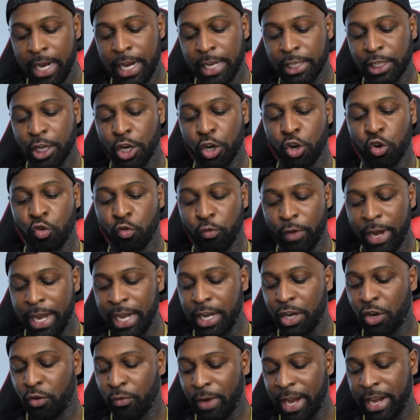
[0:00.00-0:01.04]
is a
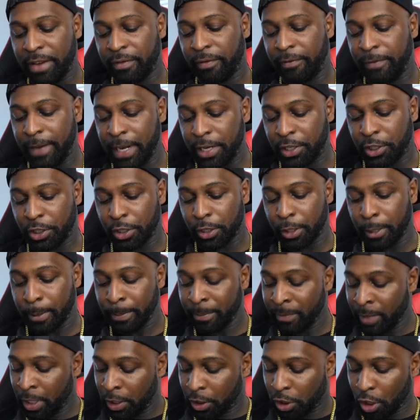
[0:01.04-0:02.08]
great feature.
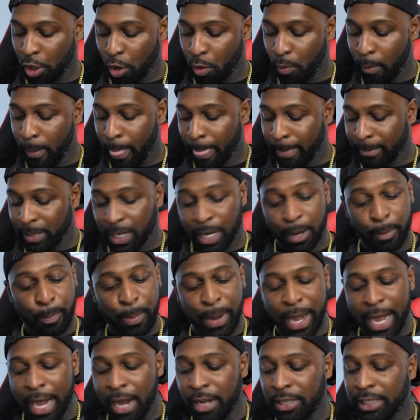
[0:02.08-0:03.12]
So
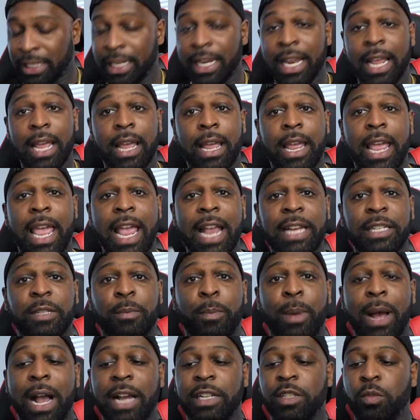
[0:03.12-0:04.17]
compared to the
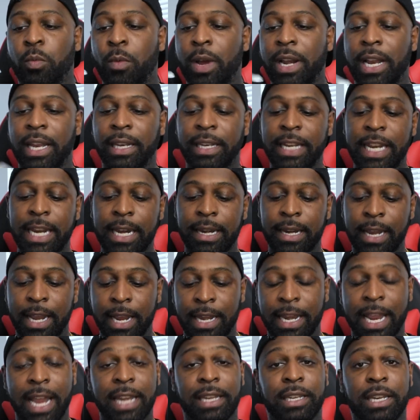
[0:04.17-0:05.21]
Xbox One Elite
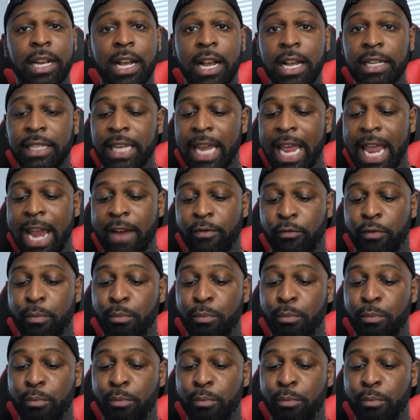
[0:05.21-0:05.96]
that does have